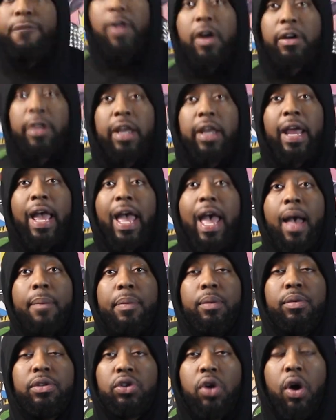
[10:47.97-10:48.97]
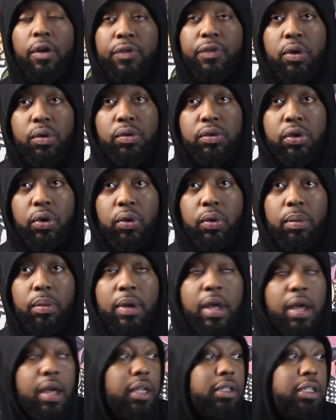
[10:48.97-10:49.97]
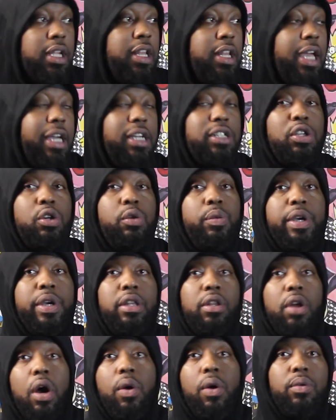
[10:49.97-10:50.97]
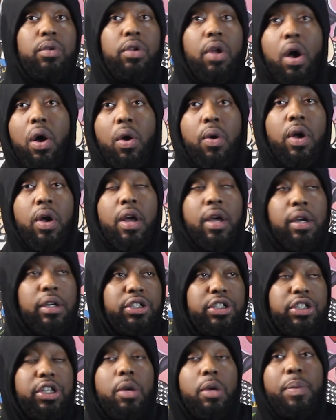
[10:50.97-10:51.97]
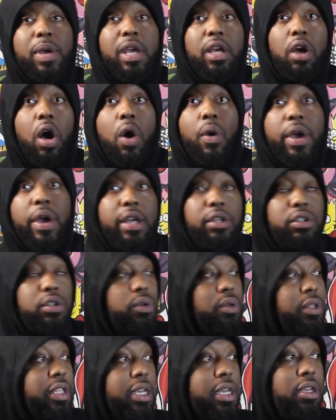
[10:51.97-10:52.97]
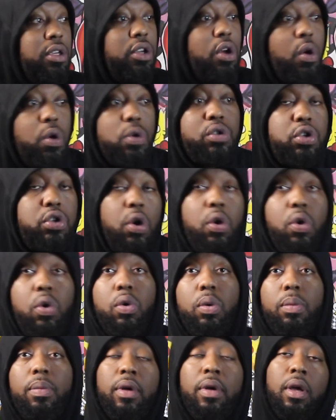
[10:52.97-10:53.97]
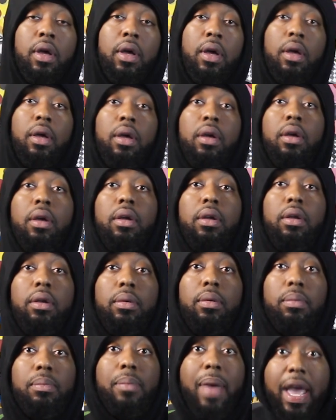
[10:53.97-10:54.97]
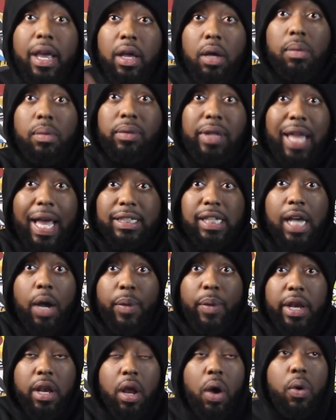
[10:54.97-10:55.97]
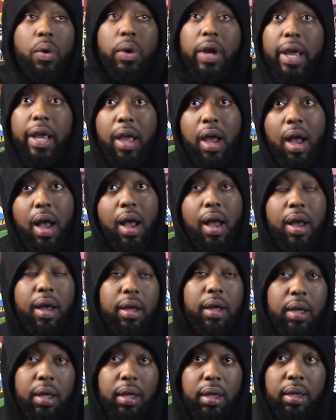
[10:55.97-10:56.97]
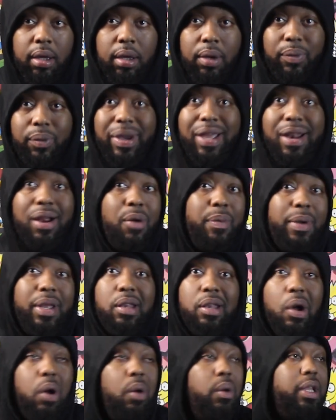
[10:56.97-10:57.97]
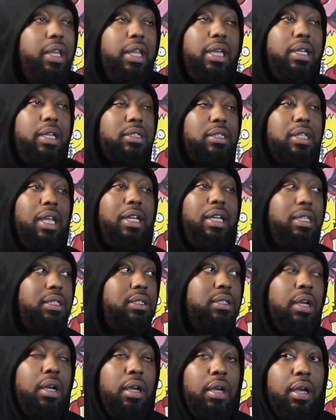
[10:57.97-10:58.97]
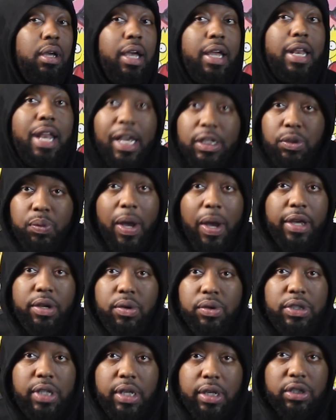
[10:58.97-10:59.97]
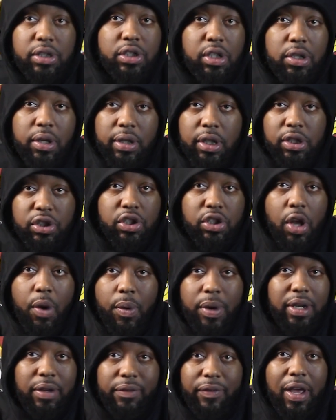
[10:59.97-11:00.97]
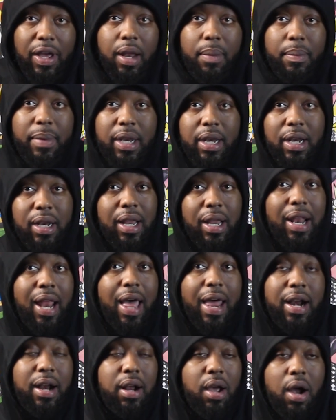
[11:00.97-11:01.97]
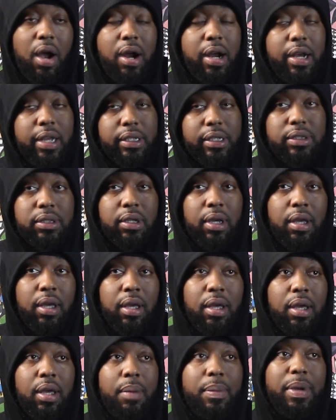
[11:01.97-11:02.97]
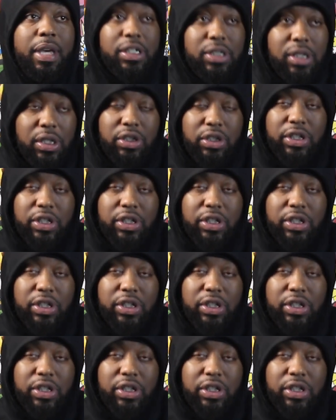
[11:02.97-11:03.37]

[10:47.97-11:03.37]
fucking app. It was off YouTube. The niggas who we don't know should be going to the YouTube. Make them, that's how we know who they are. We don't be knowing these niggas. And that's why you see the, sl the slower development in a lot of the artists. Because the